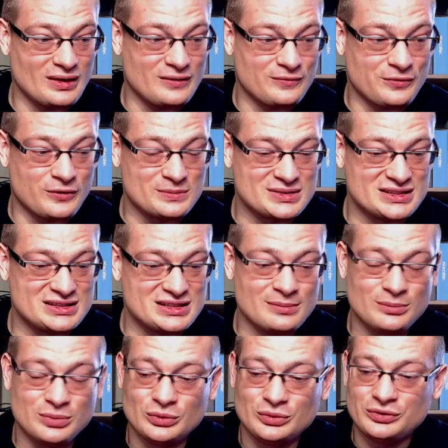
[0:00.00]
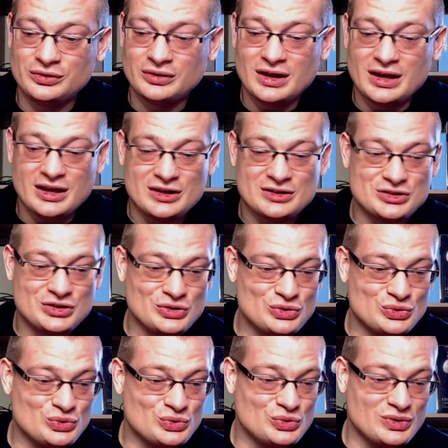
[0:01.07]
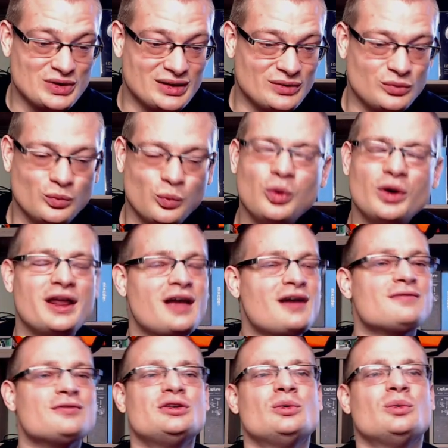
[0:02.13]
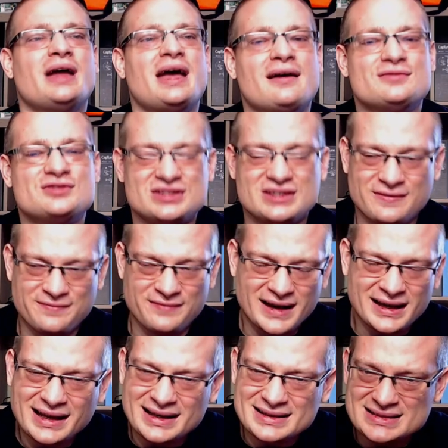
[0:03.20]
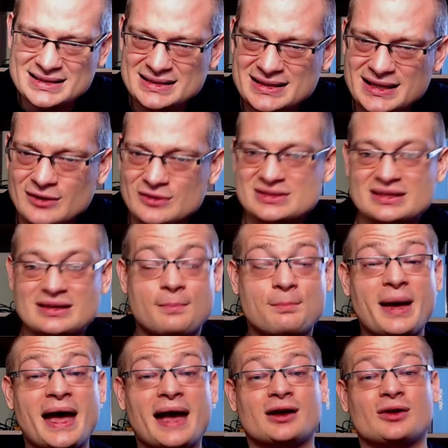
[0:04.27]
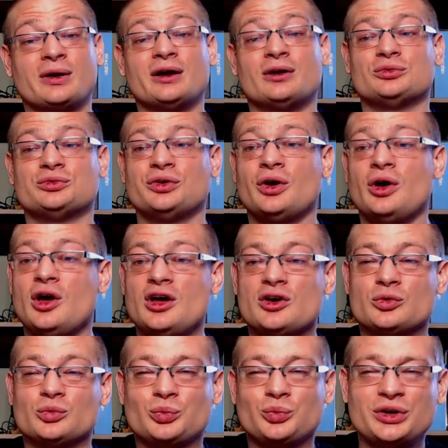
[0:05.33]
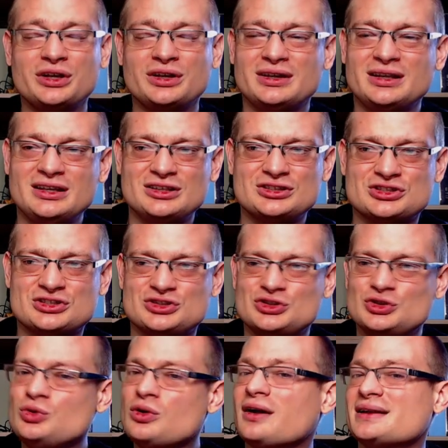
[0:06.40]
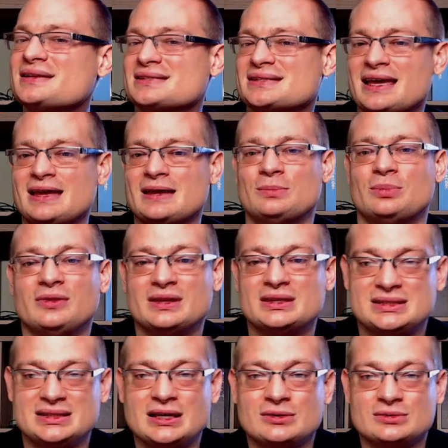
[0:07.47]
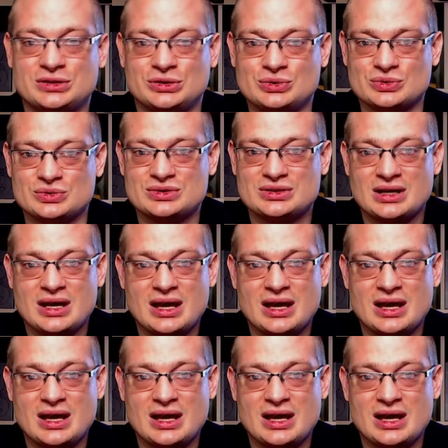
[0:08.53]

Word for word: From cymbals to whatever you want to have, just the finite details in the background really just do not escape the CL2s.